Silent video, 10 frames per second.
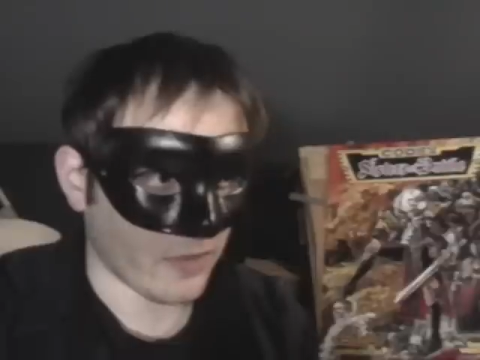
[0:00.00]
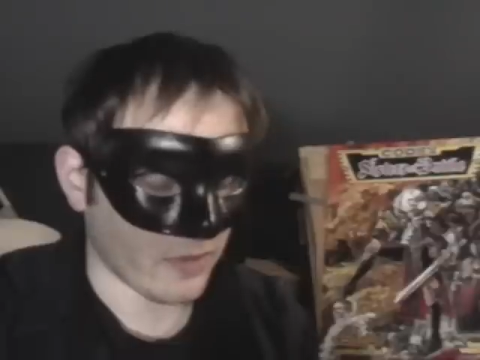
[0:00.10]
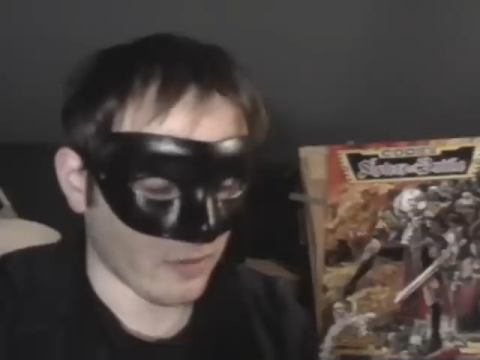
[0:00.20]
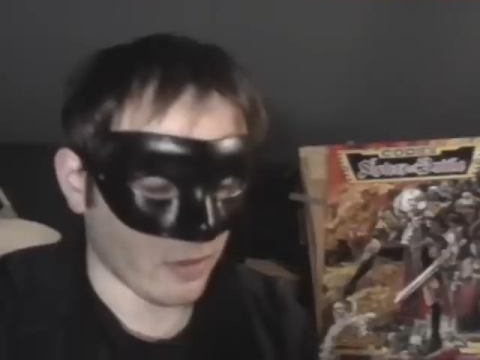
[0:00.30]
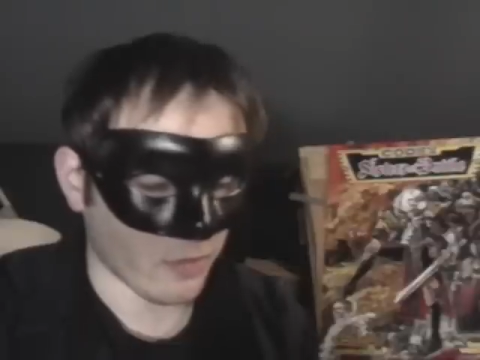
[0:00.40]

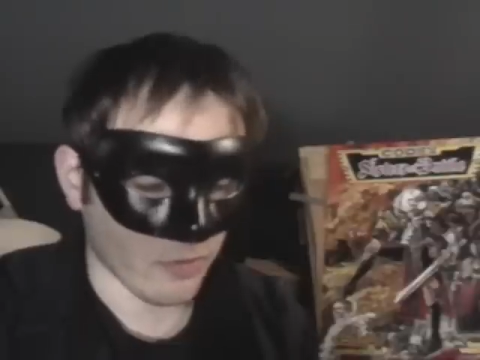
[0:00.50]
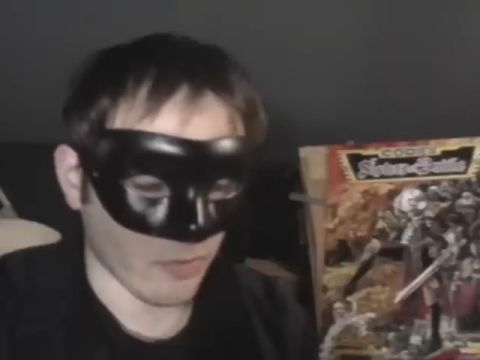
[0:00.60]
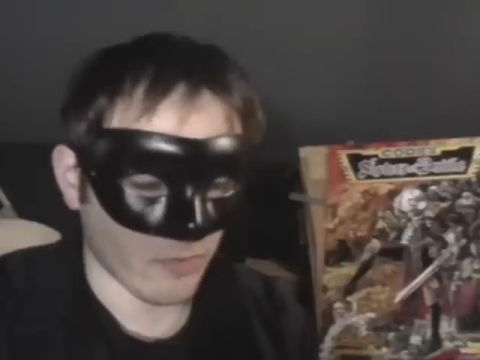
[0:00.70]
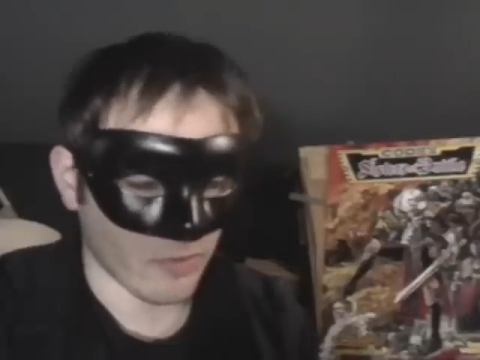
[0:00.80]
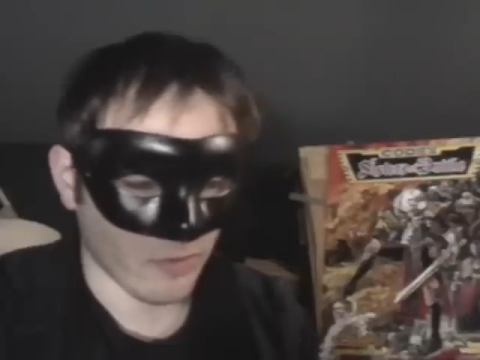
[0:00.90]
think Jacobus
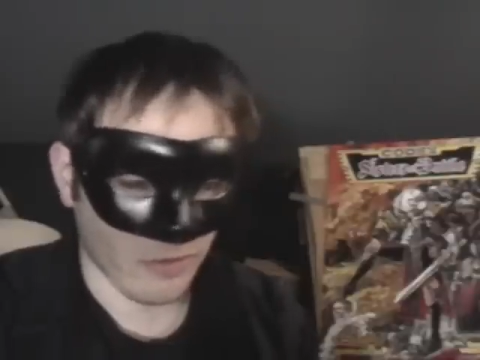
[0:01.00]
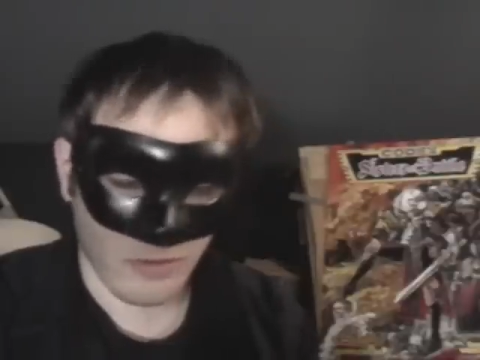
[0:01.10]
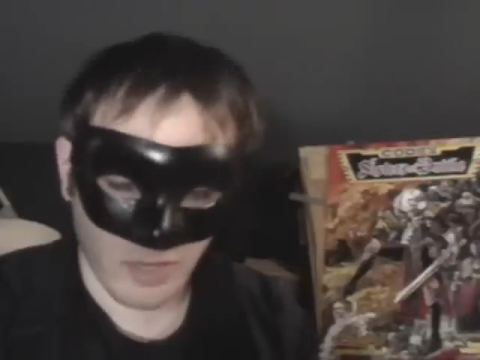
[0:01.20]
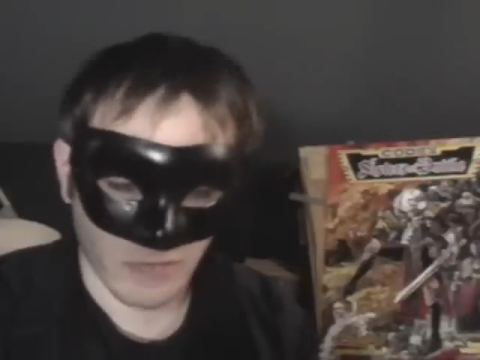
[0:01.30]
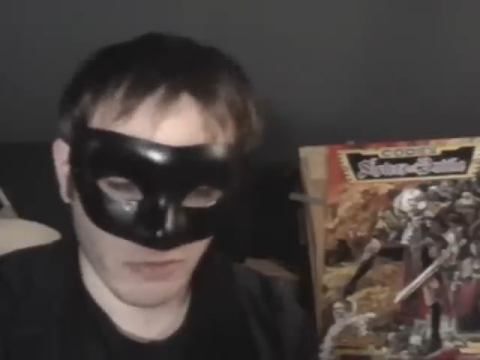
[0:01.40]
might be the best
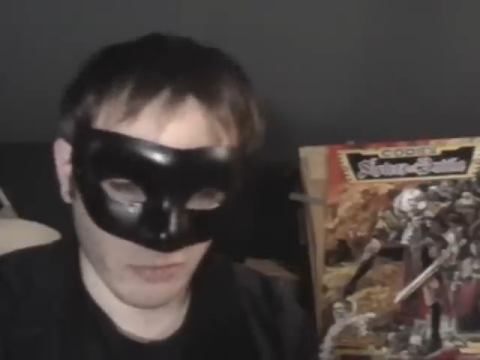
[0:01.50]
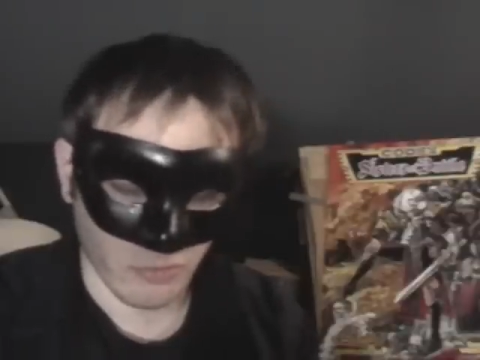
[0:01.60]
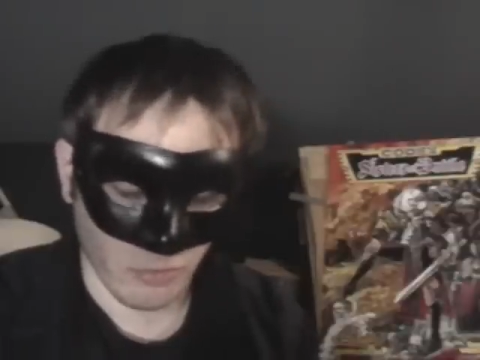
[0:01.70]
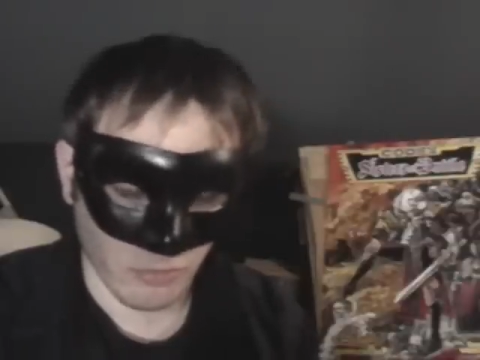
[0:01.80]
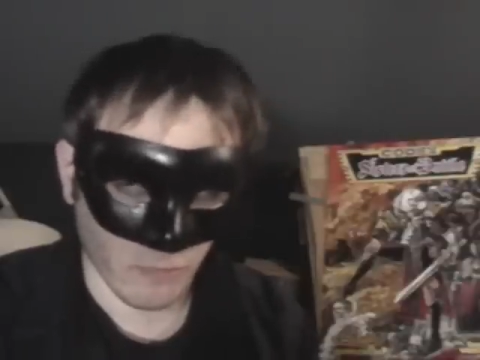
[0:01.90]
HQ
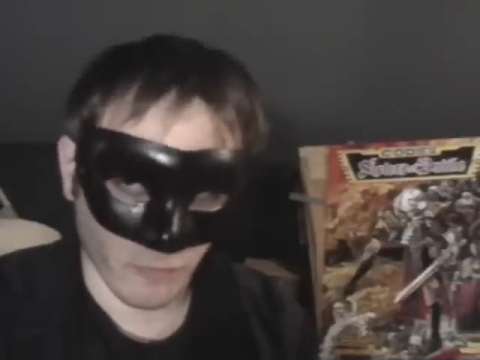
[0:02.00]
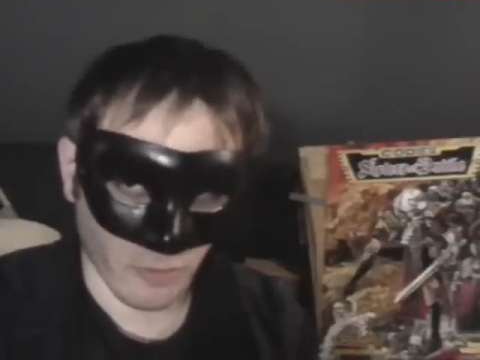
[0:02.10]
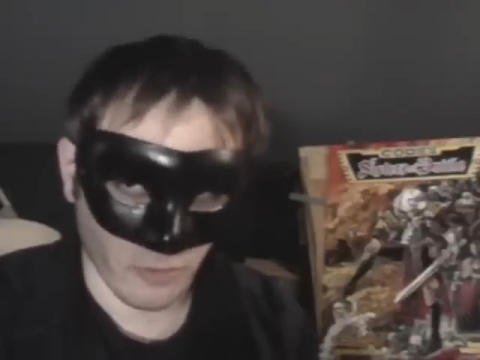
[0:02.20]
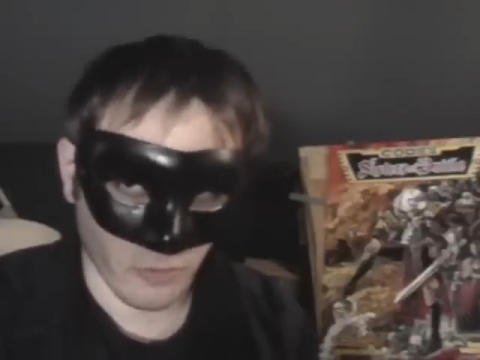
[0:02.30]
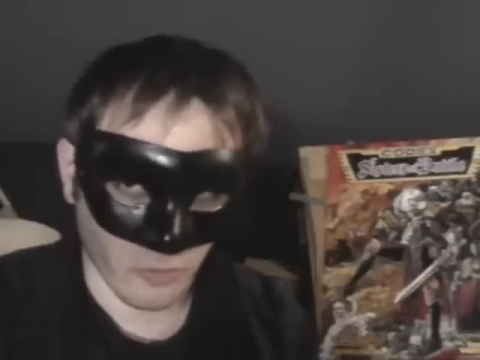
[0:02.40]
choice
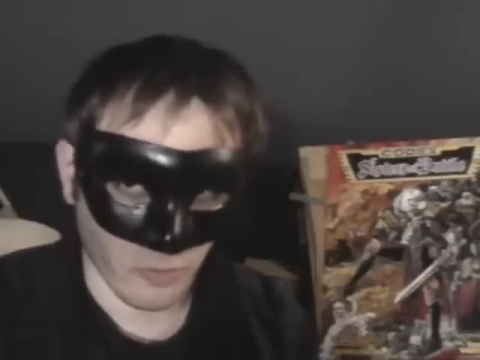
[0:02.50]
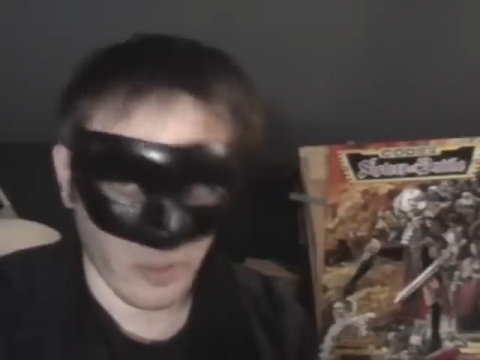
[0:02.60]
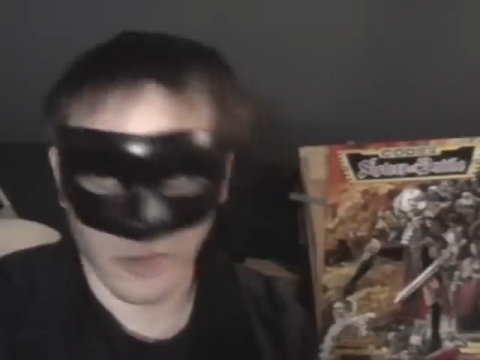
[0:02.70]
overall in the whole book.